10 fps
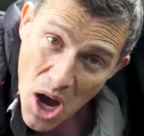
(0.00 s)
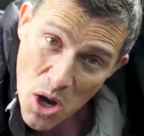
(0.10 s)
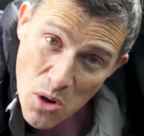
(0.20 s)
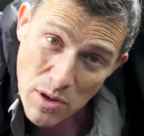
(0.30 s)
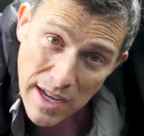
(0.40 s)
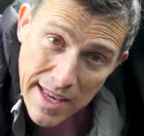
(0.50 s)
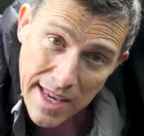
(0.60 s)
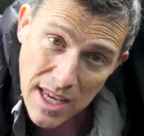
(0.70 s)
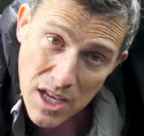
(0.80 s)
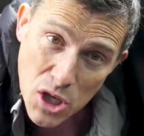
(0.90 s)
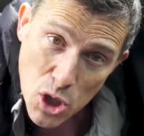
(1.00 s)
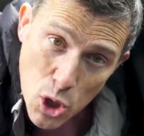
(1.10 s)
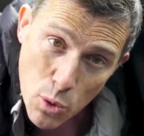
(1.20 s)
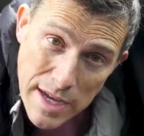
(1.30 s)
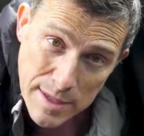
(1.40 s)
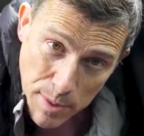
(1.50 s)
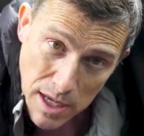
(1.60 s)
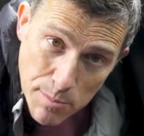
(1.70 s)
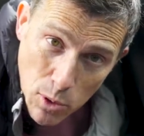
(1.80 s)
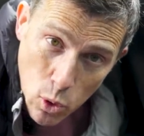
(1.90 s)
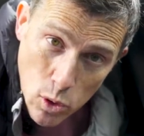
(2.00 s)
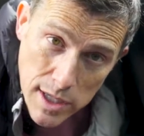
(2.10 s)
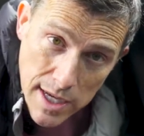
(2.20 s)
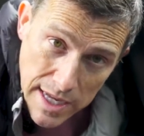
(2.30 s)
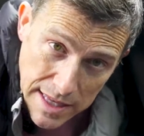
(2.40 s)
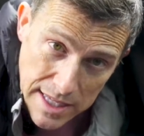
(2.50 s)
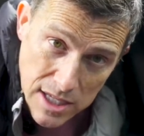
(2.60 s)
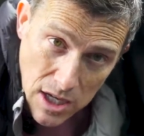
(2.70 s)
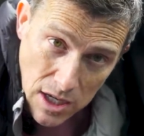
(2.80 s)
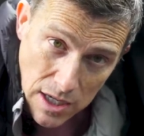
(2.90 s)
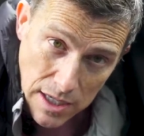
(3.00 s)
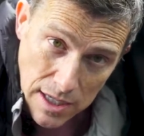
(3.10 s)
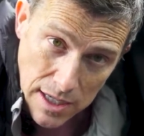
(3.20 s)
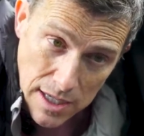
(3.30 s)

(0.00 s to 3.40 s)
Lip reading: only USB port in this car.